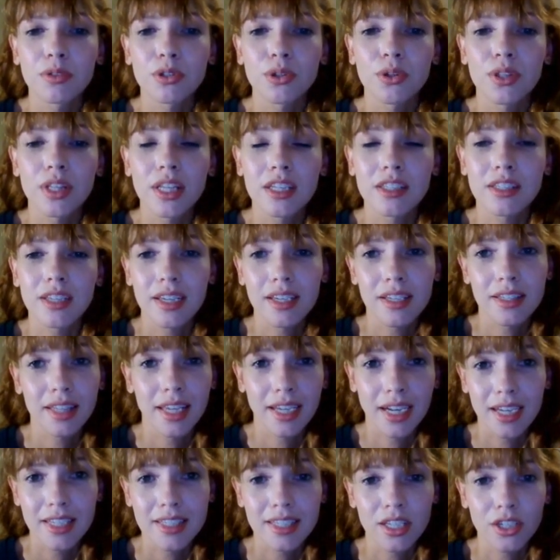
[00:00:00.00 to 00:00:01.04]
So these,
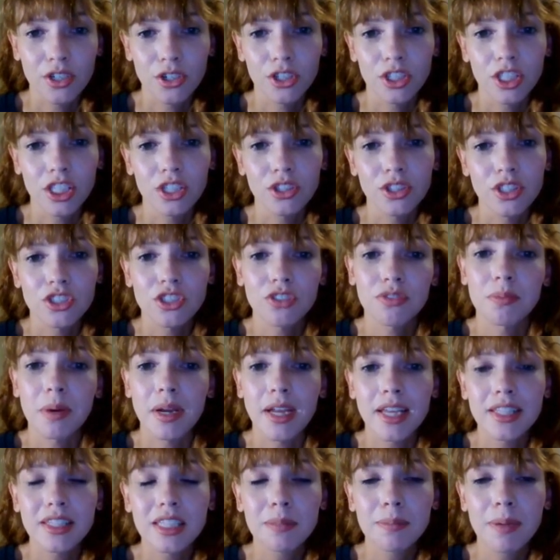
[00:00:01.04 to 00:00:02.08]
like I said earlier, these are for
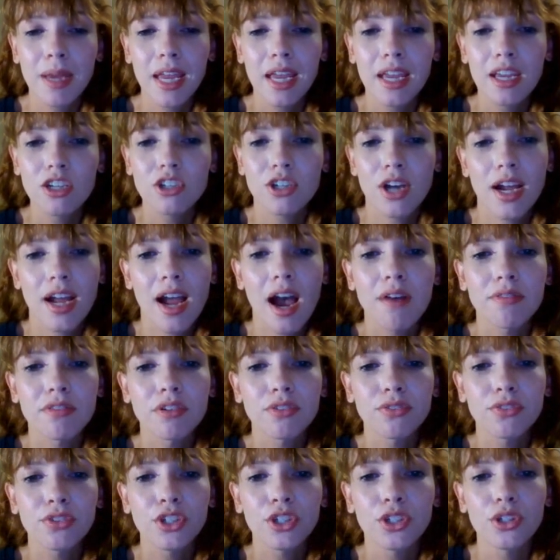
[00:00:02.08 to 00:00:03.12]
my Etsy page. I have
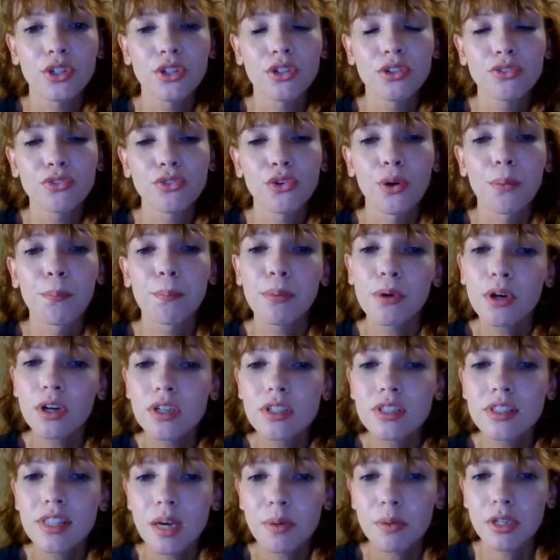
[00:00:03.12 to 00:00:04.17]
a few for
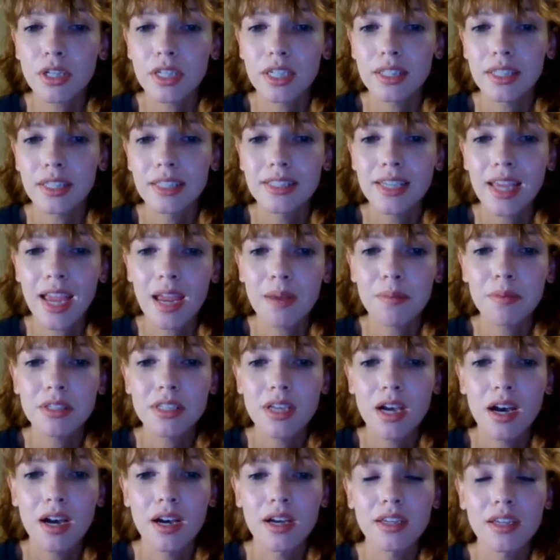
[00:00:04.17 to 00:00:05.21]
books that we're going to link to
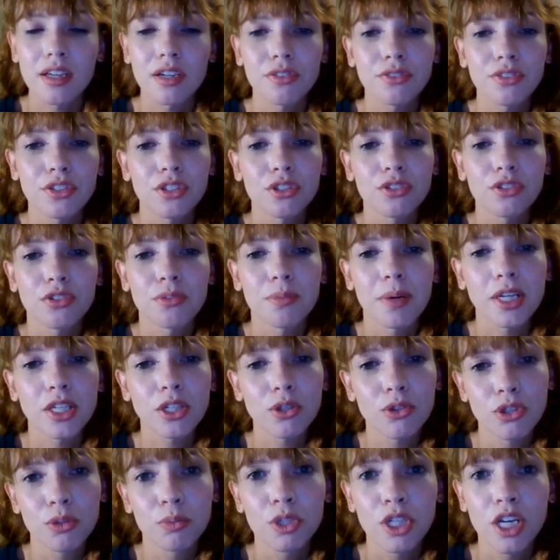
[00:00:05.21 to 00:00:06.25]
Amazon, a few for my
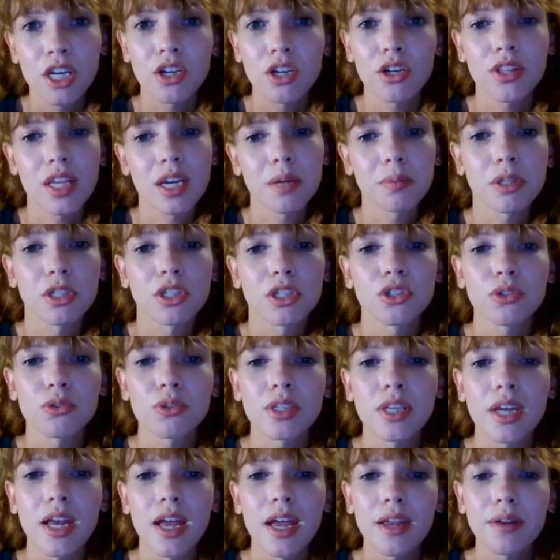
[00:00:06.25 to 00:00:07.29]
YouTube channel that I'm going to
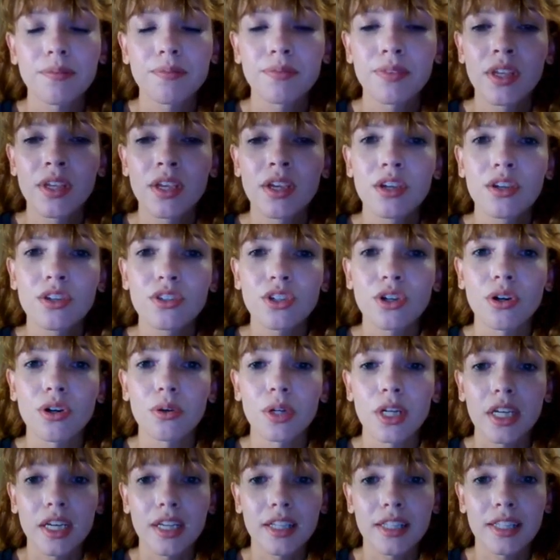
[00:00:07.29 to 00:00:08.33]
do today. So
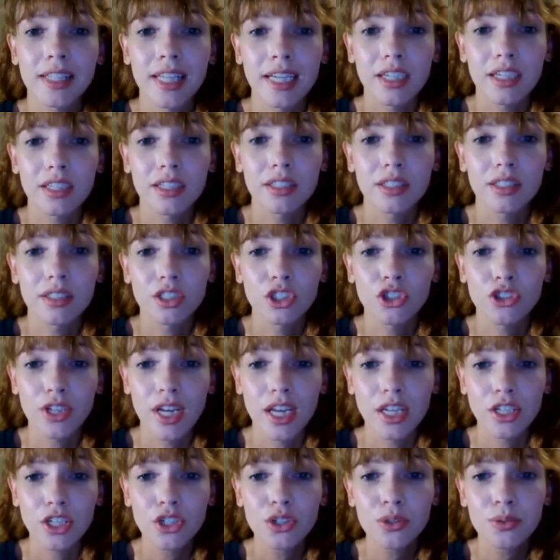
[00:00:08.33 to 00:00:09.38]
I'm going to click
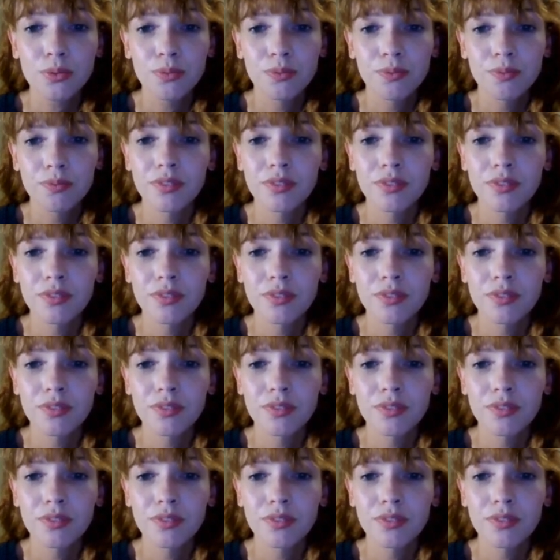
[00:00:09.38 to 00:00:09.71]
Create New,